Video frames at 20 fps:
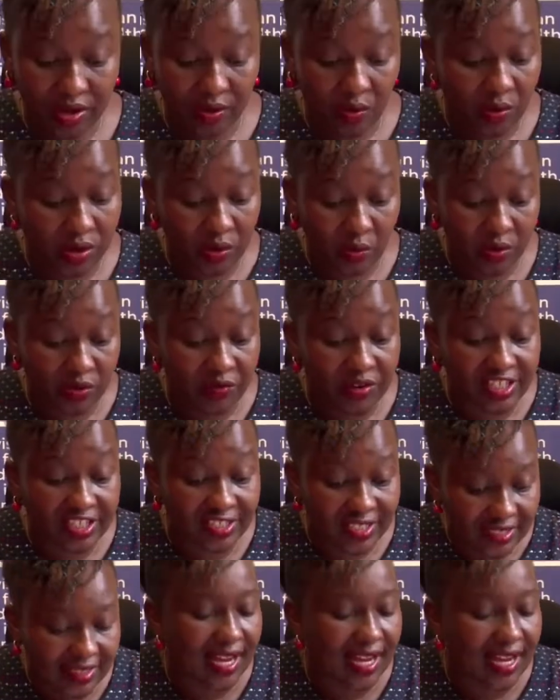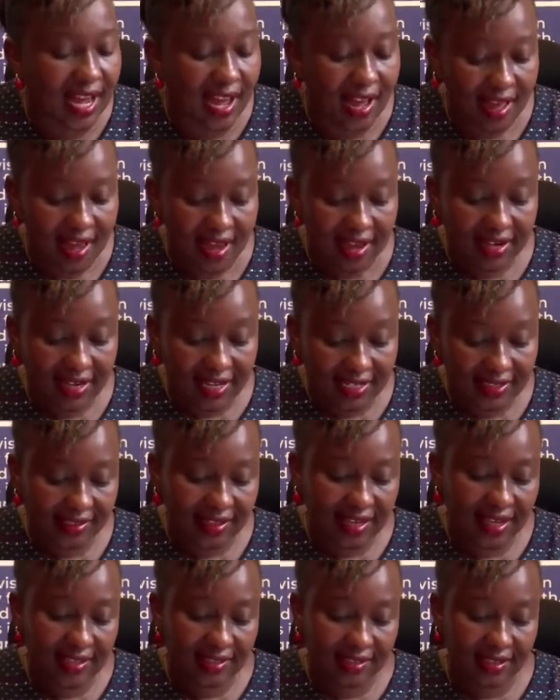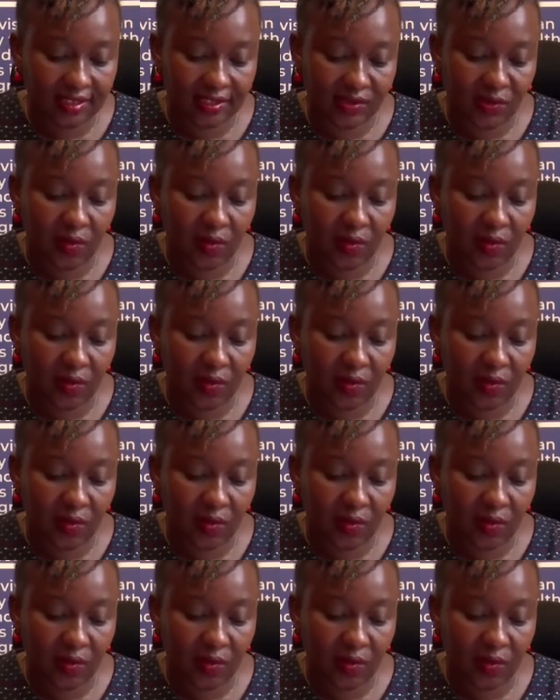register less cases